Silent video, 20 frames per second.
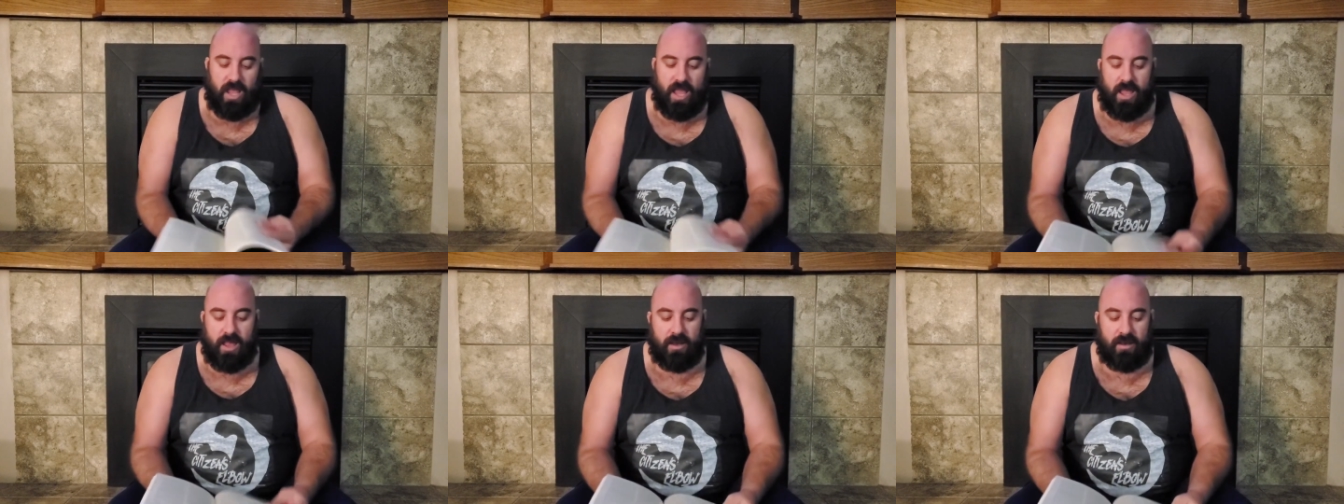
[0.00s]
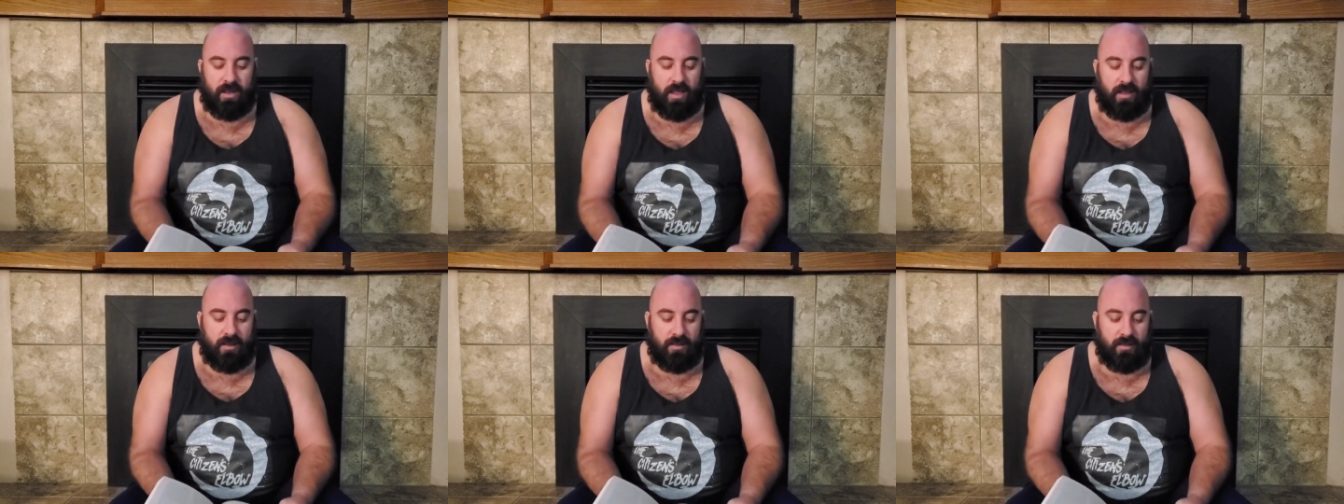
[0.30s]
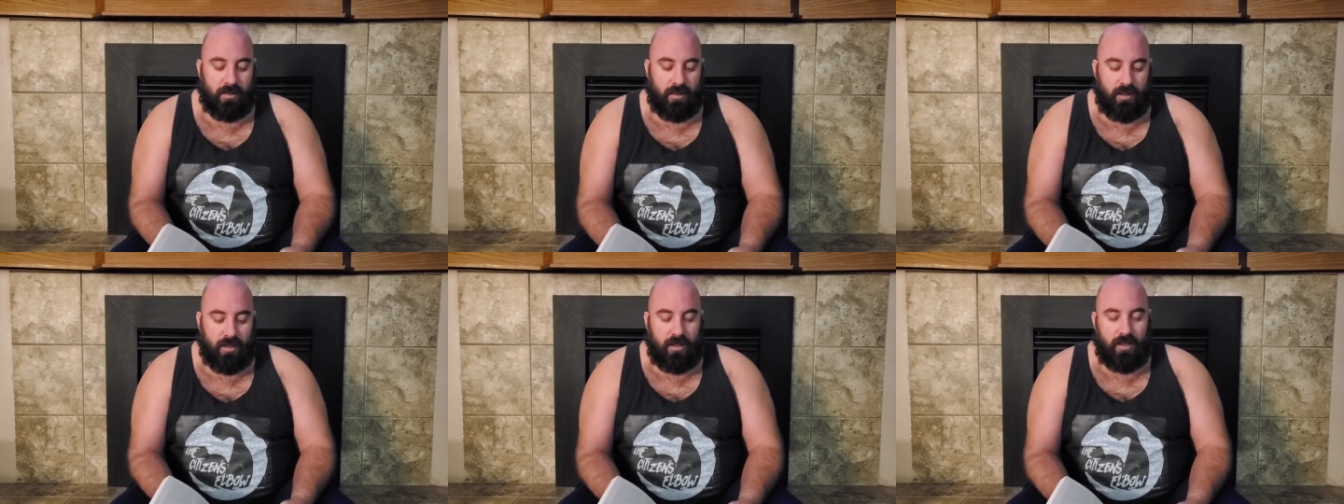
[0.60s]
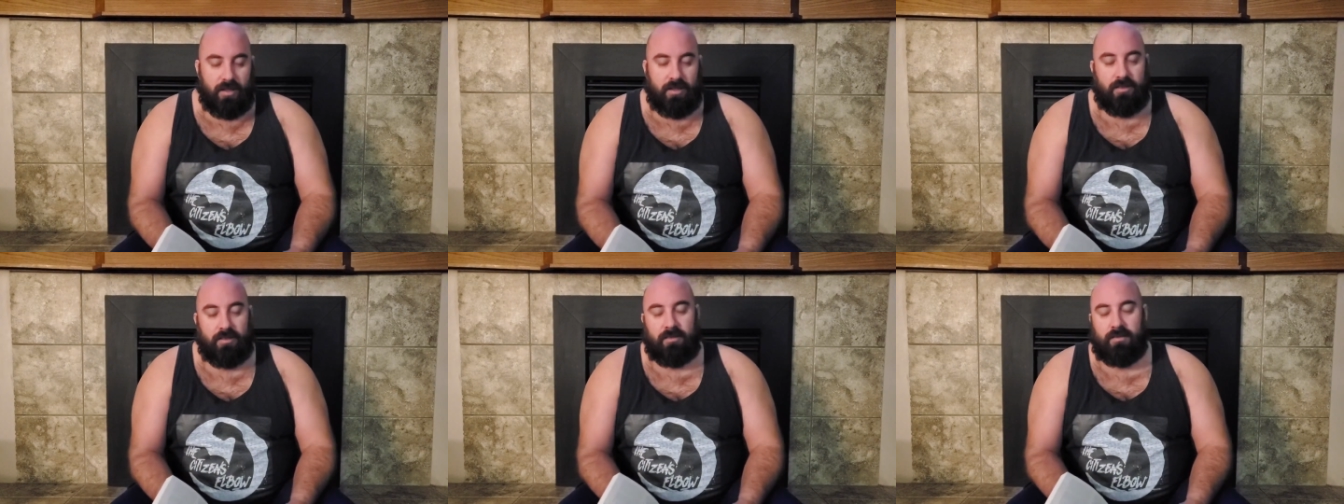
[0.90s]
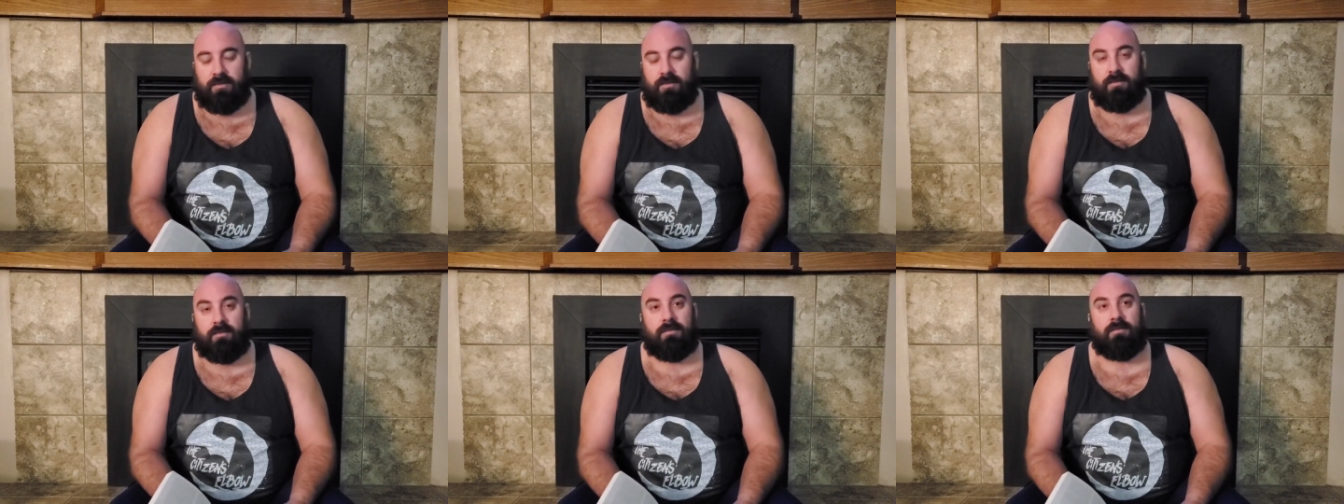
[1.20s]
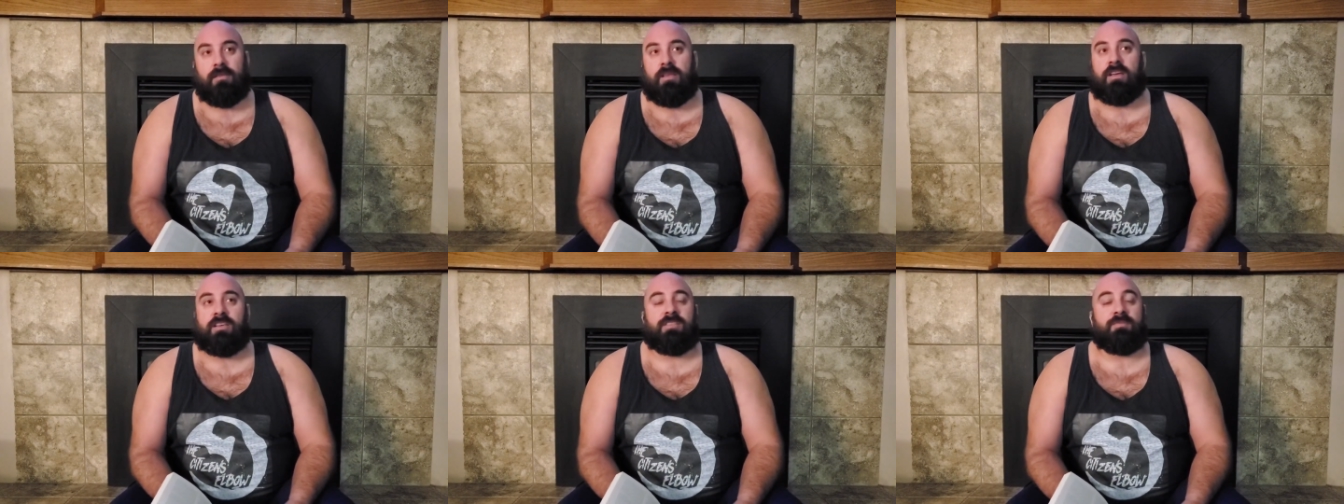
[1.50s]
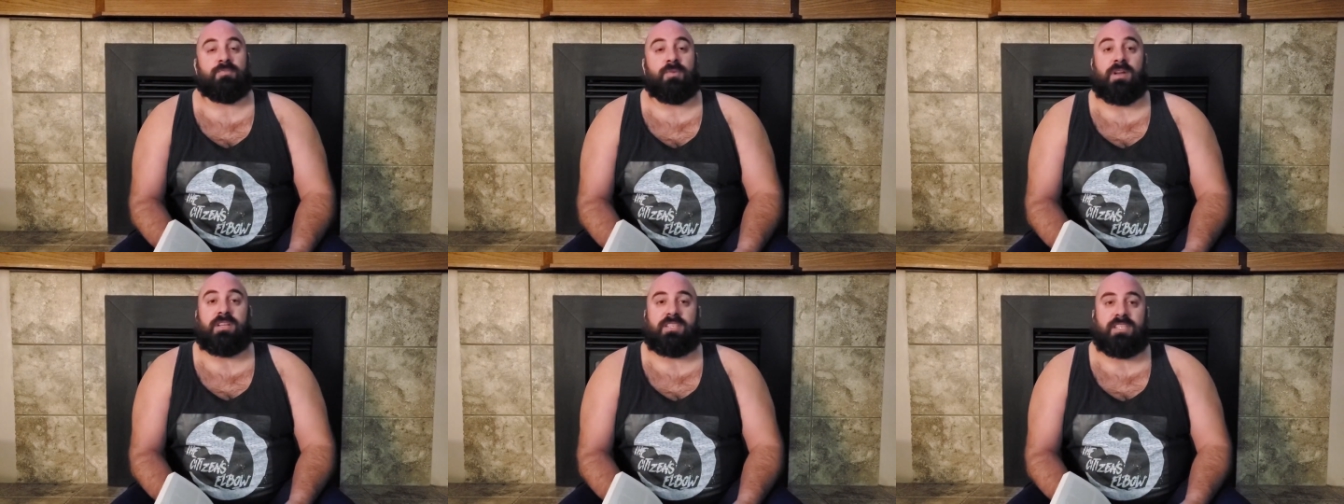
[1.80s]
And and
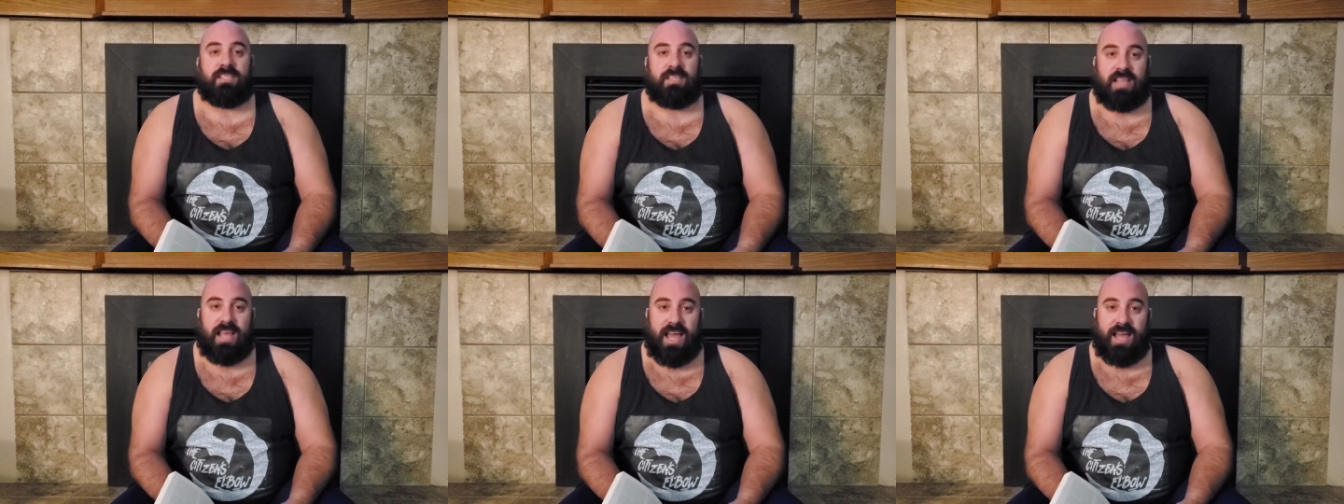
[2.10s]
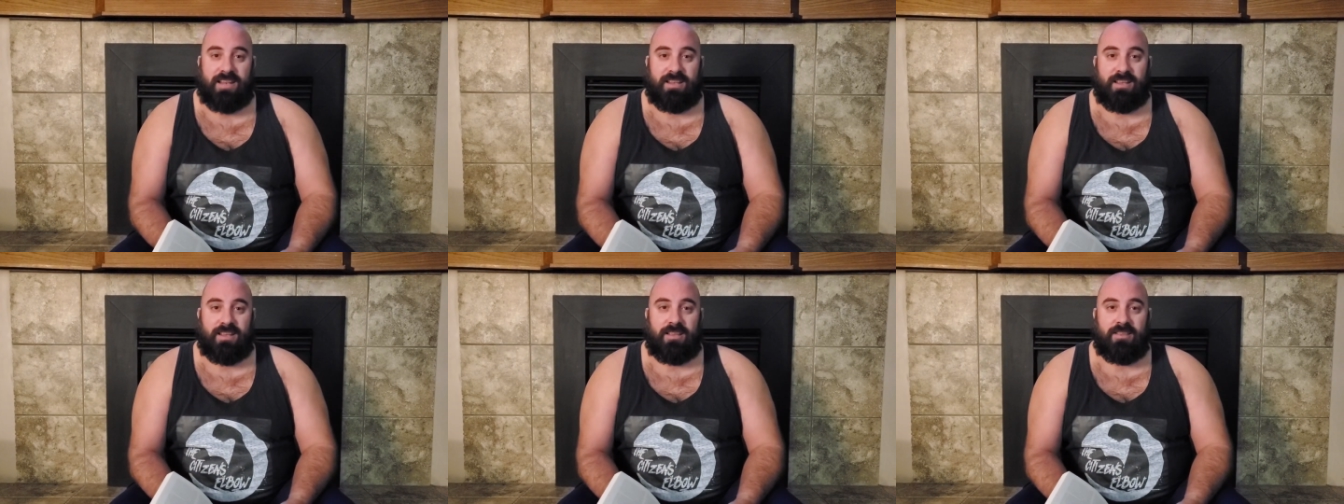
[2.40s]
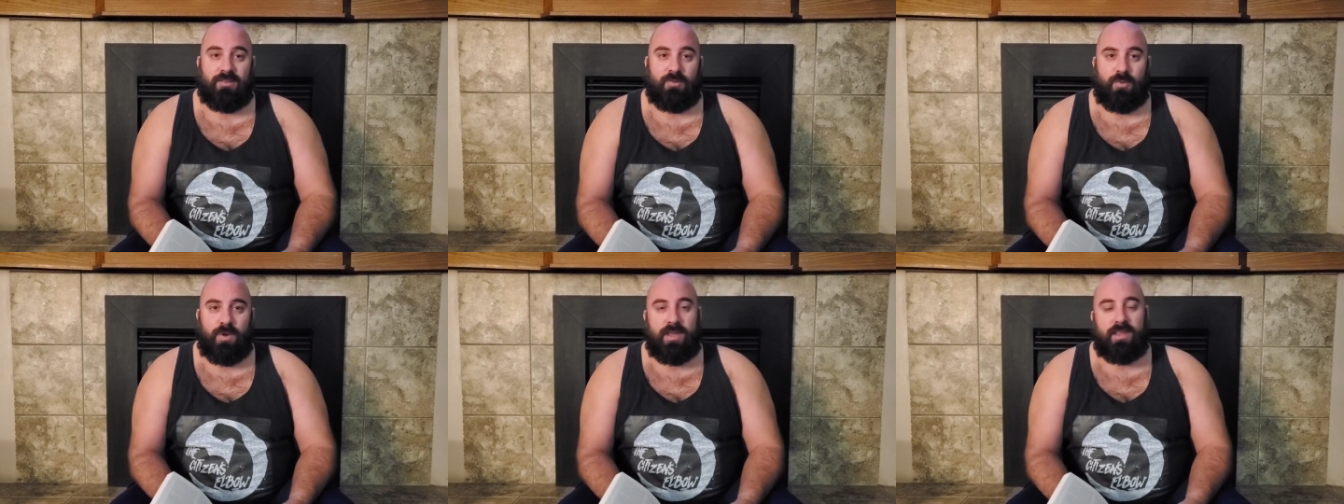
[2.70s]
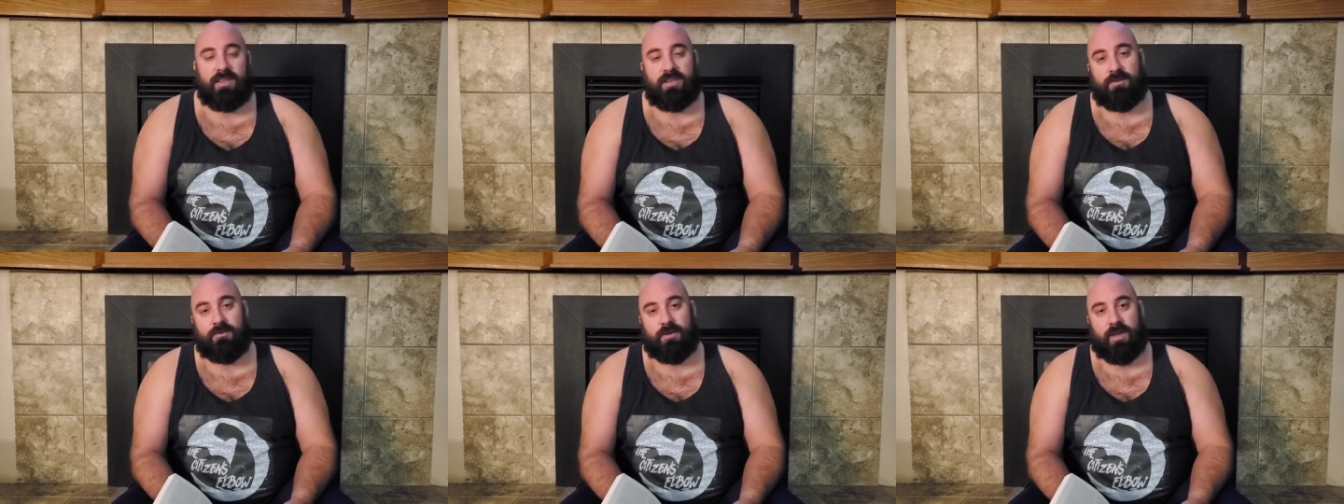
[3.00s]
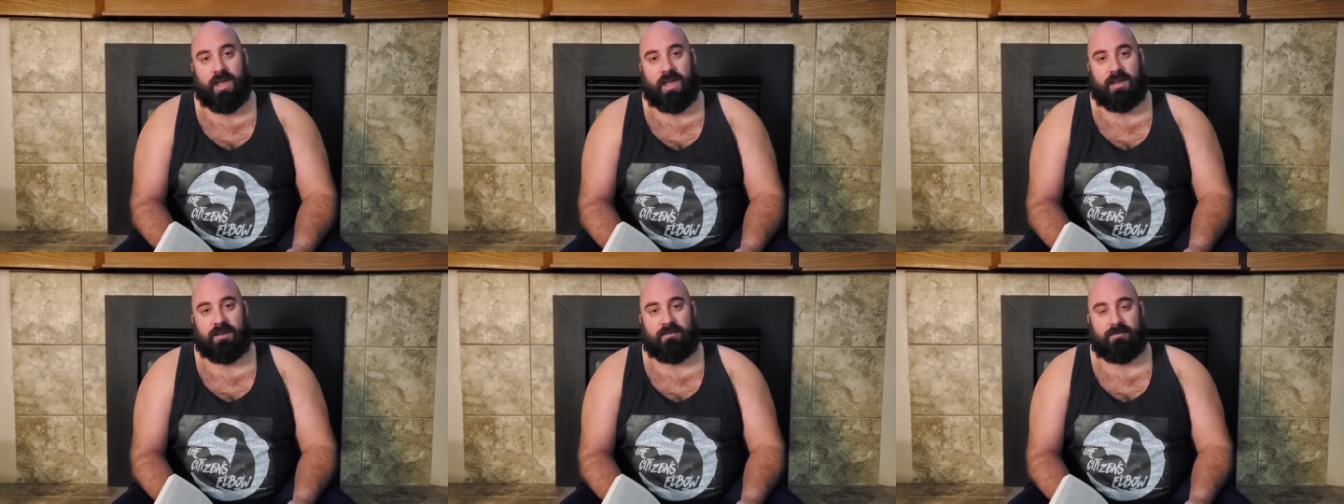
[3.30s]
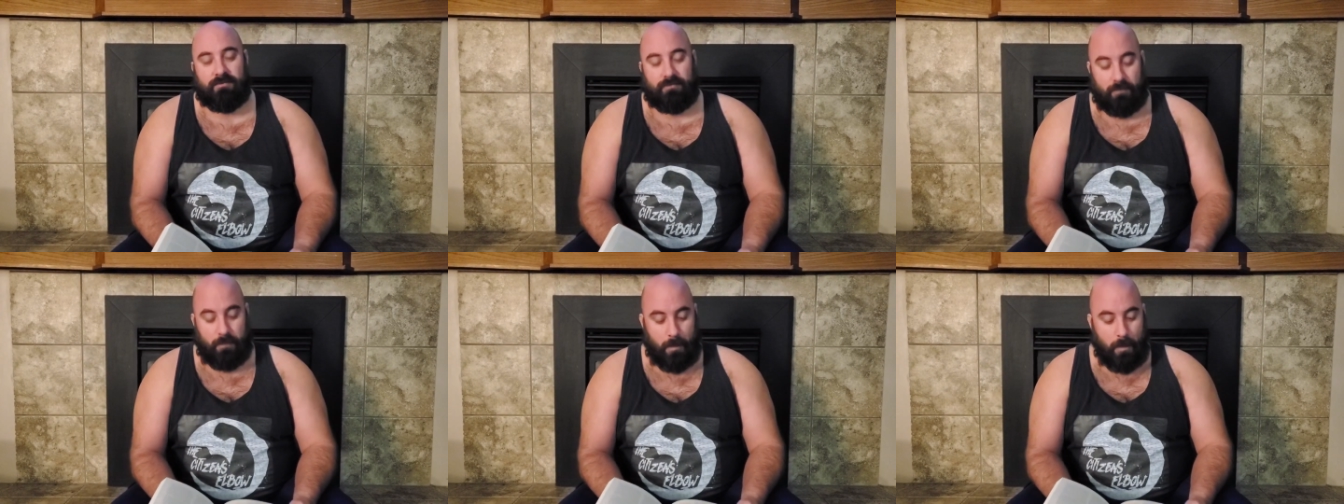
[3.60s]
expressing that in the way that you can.